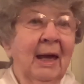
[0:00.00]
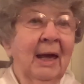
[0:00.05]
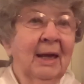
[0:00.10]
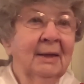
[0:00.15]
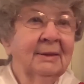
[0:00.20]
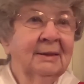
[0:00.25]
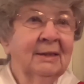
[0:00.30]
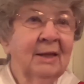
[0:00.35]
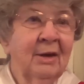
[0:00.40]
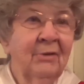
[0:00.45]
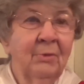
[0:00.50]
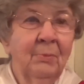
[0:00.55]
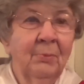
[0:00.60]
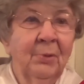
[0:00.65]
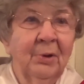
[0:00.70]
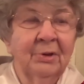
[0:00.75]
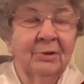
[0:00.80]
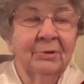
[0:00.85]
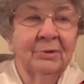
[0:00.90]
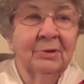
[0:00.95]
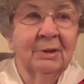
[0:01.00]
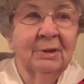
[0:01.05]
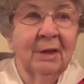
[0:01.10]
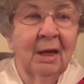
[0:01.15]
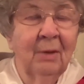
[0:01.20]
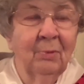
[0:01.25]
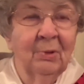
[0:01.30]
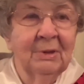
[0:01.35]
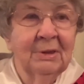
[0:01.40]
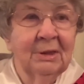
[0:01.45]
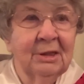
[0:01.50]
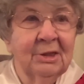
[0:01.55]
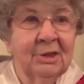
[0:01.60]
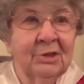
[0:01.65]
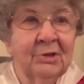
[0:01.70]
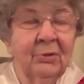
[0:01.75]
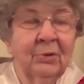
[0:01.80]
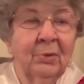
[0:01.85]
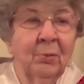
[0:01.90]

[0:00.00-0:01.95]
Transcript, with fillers: had seven brothers and one sister,